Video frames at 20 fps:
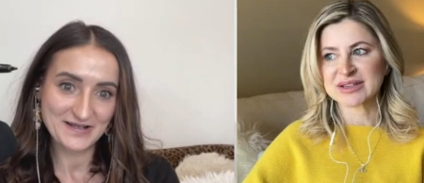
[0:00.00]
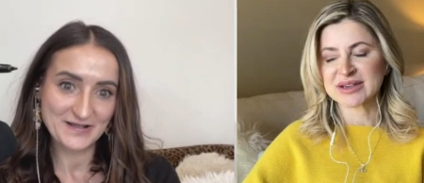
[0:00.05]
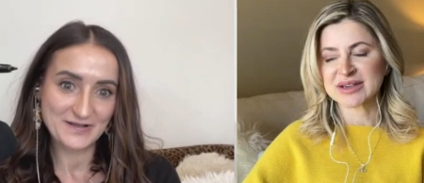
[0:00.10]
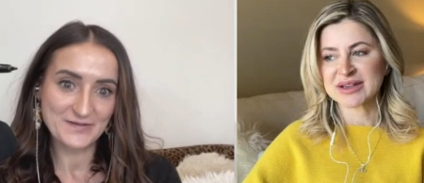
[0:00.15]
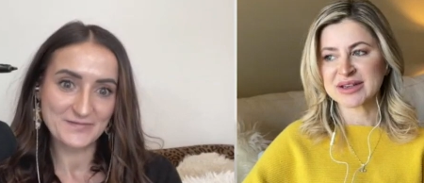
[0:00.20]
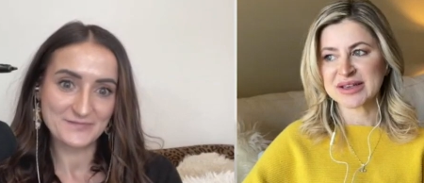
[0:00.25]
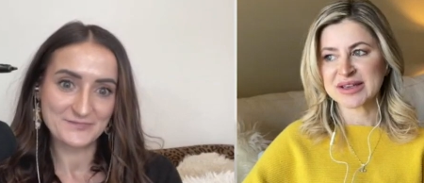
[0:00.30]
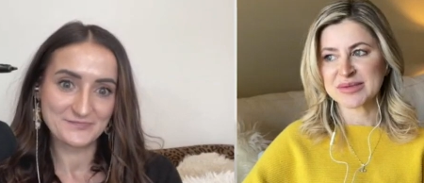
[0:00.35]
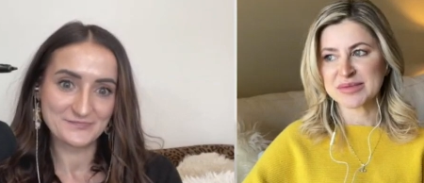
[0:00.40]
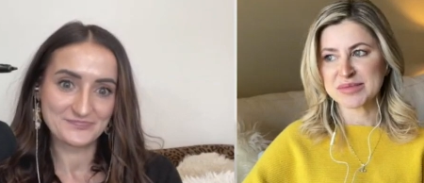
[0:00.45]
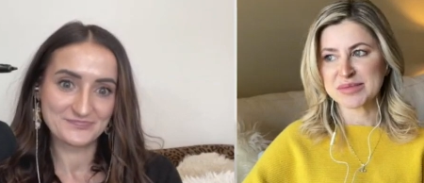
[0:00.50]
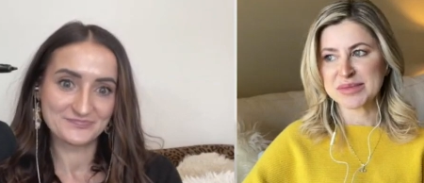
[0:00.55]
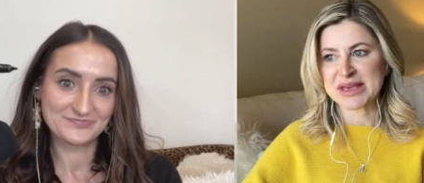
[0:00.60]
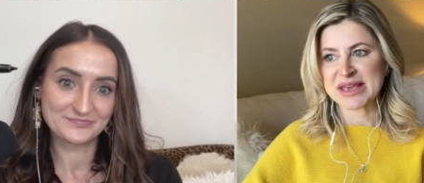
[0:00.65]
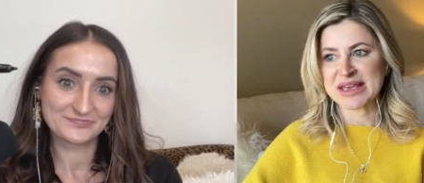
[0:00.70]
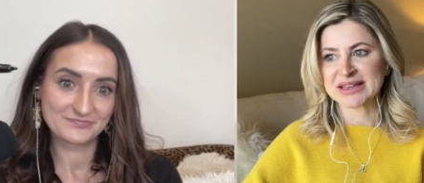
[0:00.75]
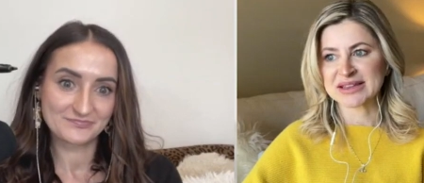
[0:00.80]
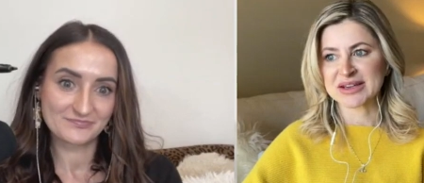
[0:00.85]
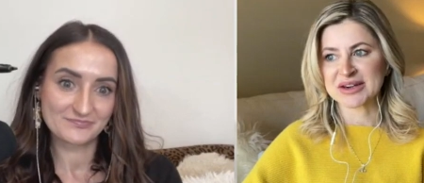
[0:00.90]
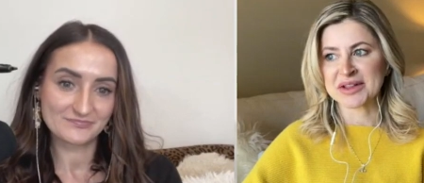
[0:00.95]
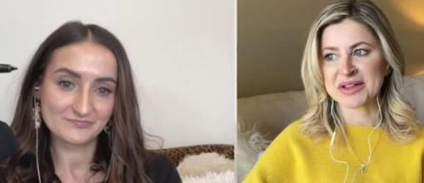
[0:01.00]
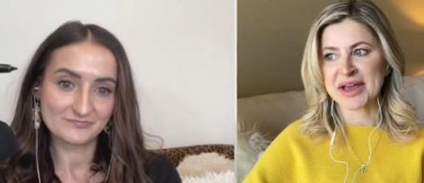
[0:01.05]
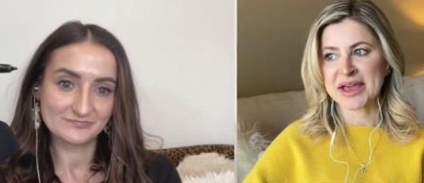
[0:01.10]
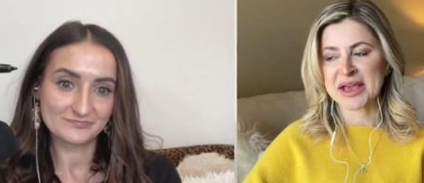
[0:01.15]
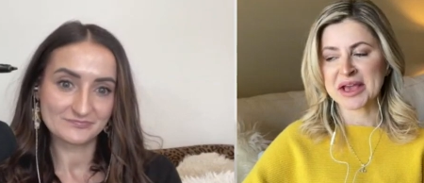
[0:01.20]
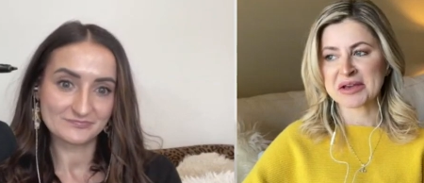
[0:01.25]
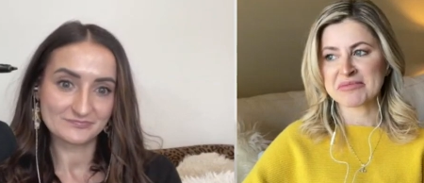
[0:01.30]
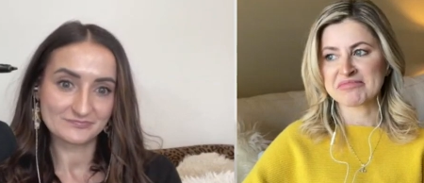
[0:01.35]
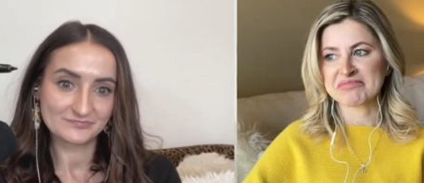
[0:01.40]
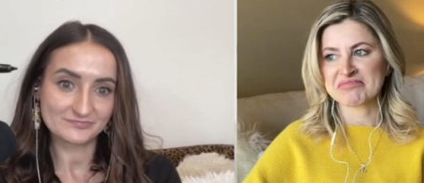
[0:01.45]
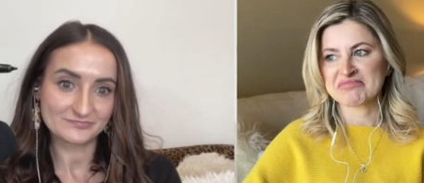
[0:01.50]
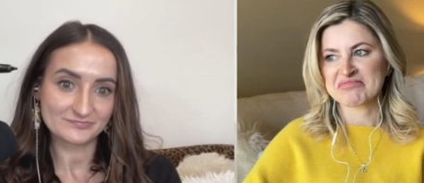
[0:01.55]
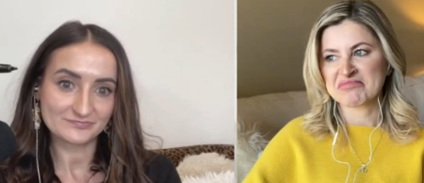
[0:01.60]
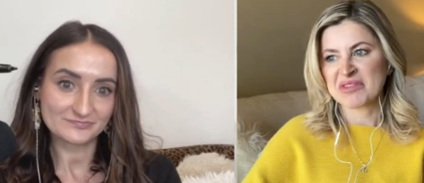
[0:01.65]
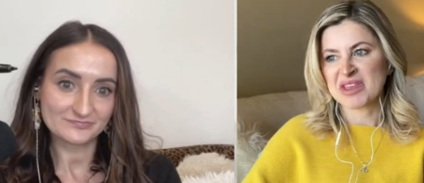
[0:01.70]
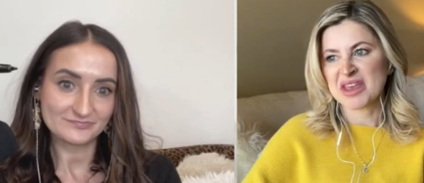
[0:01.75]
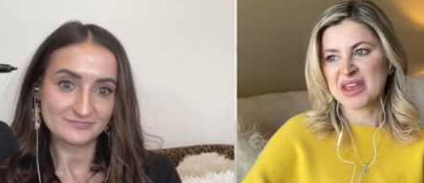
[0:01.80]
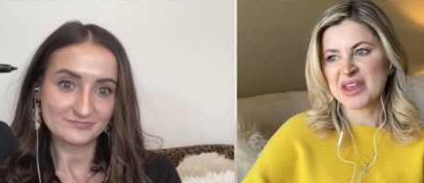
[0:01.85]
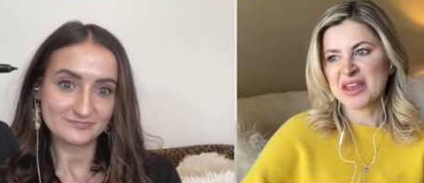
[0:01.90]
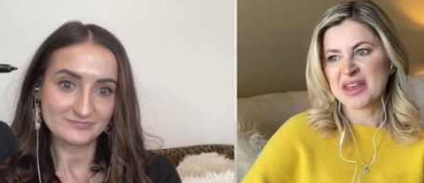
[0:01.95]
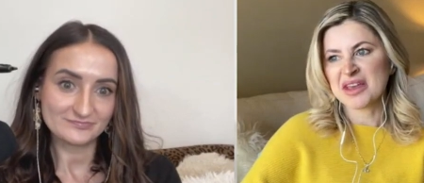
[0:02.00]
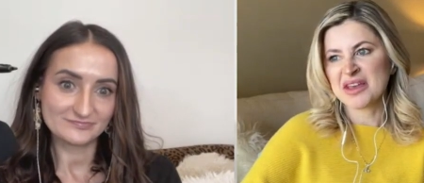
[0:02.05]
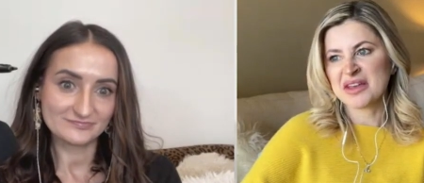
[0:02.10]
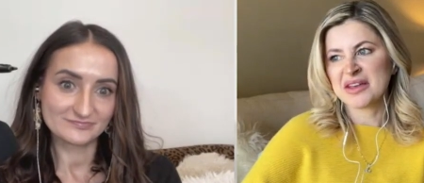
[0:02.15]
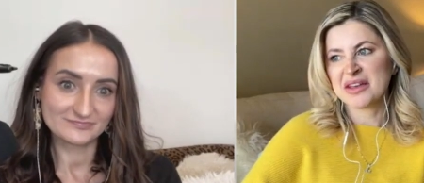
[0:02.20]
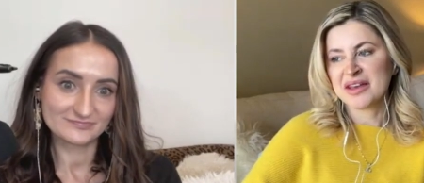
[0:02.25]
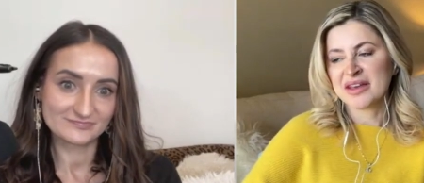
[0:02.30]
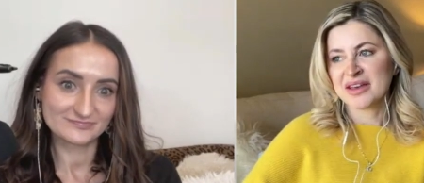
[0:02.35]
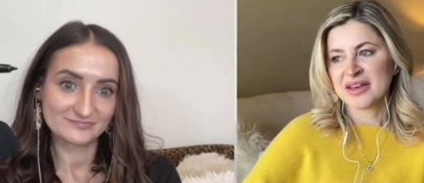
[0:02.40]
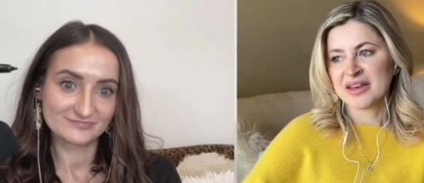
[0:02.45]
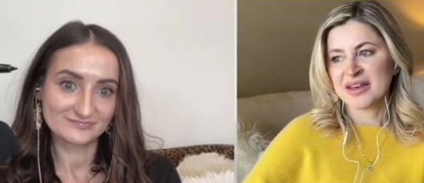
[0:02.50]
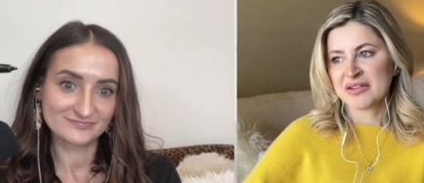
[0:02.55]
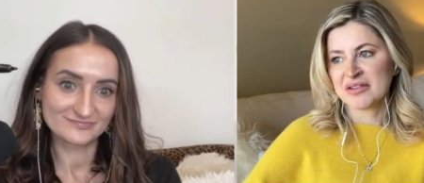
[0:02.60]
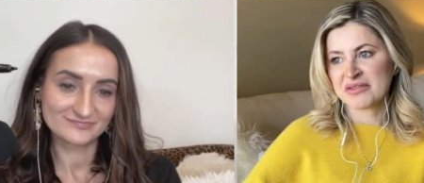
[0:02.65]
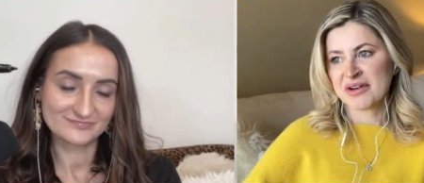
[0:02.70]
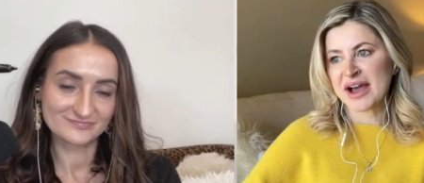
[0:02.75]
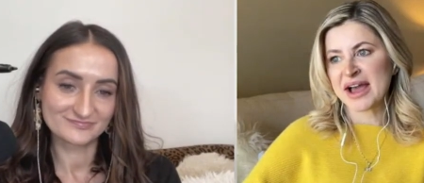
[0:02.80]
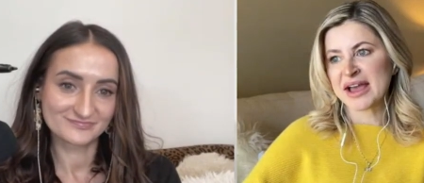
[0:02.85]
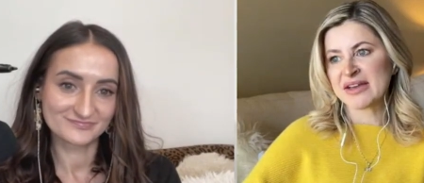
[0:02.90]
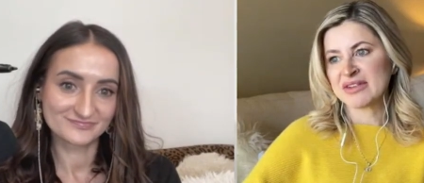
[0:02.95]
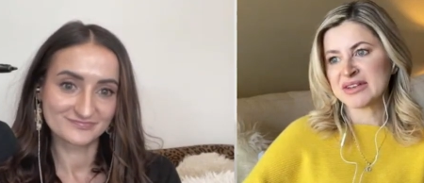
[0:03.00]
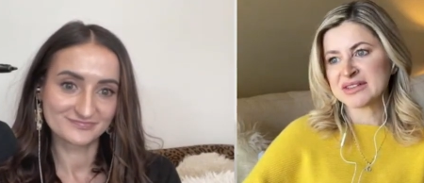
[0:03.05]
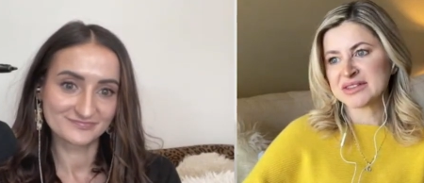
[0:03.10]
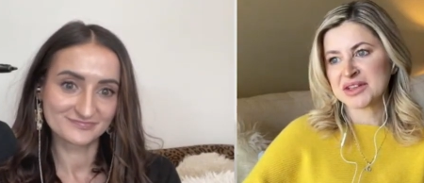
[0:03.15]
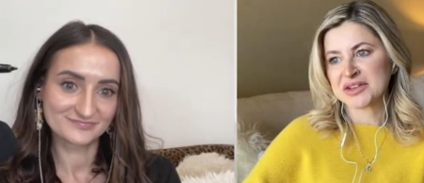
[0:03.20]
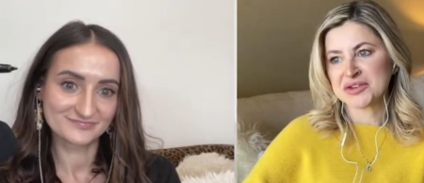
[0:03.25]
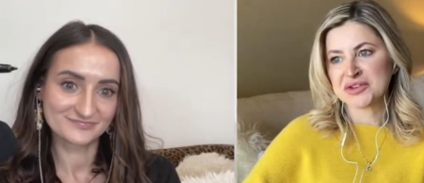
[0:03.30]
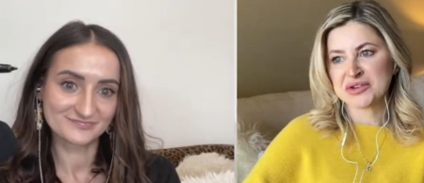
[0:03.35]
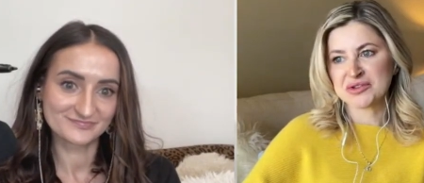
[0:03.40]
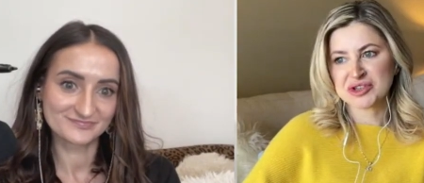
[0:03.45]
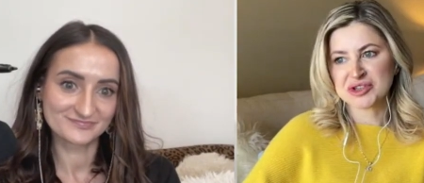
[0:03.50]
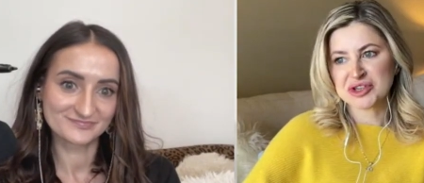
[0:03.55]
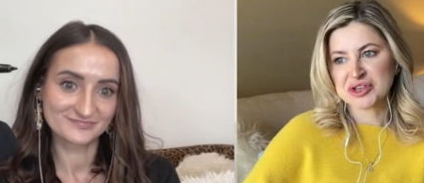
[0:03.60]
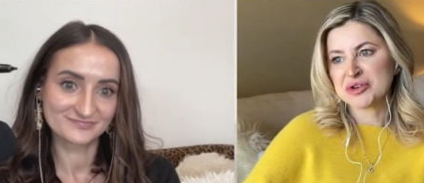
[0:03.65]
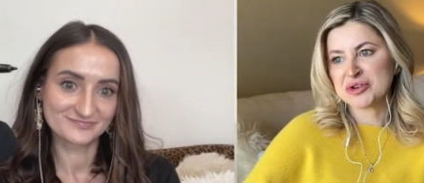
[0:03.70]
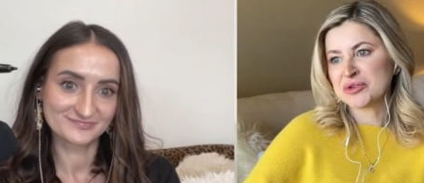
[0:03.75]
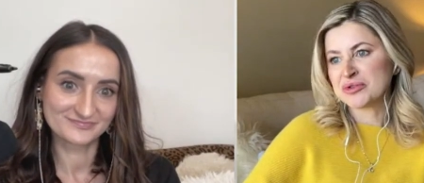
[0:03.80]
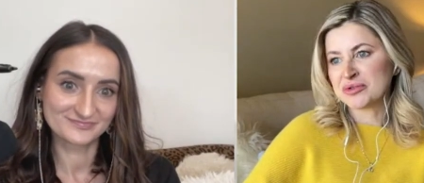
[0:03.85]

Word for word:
Speaker 1: meat, they're like, eh, five is the new two.